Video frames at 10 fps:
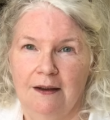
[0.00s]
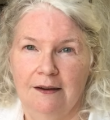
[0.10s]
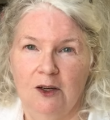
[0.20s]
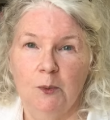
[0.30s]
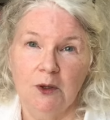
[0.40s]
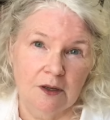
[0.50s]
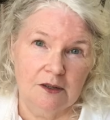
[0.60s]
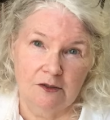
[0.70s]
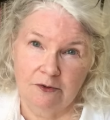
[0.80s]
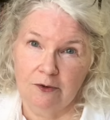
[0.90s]
I hope you're not
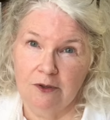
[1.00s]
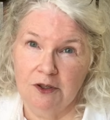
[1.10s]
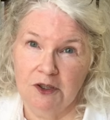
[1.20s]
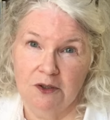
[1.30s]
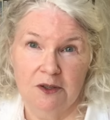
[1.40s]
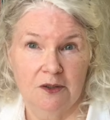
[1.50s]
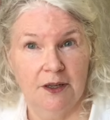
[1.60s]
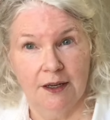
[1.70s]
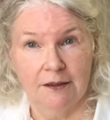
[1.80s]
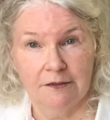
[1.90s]
so foolish or so
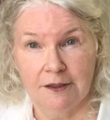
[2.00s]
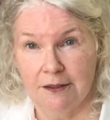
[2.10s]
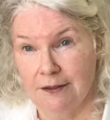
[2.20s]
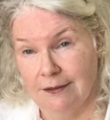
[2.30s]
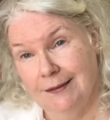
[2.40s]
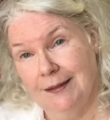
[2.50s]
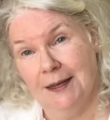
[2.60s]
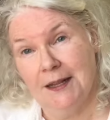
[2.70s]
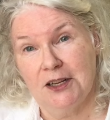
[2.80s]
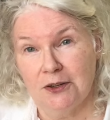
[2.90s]
daft,
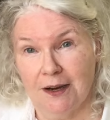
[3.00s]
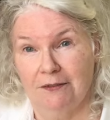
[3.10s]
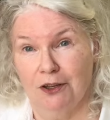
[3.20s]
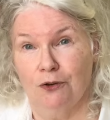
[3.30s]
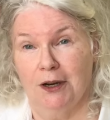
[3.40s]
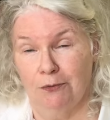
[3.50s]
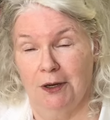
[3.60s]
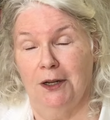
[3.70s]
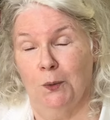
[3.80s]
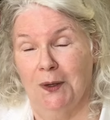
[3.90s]
and that you're having a great
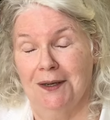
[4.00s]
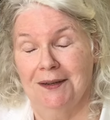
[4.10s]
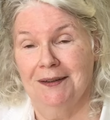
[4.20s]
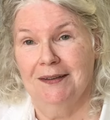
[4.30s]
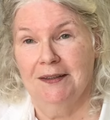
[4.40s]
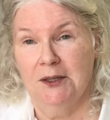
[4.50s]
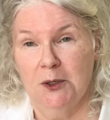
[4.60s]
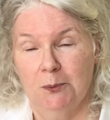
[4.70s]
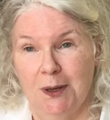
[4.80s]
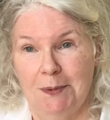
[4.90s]
reading week.
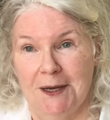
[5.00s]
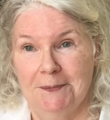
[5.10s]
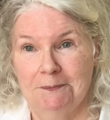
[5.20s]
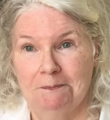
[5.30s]
Bye bye.